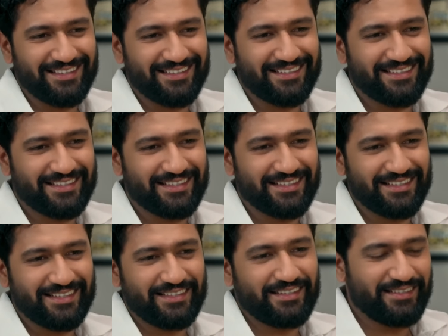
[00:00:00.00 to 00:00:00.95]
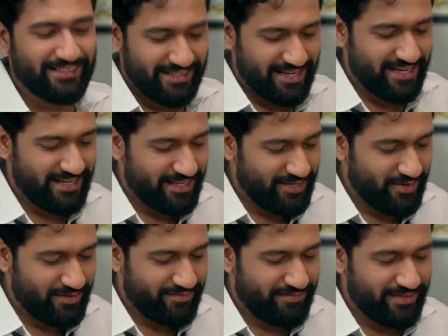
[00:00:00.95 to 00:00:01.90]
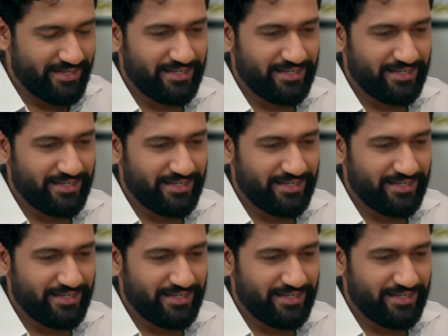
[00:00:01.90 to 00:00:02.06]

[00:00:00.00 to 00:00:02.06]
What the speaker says: This is just what active listening looks like.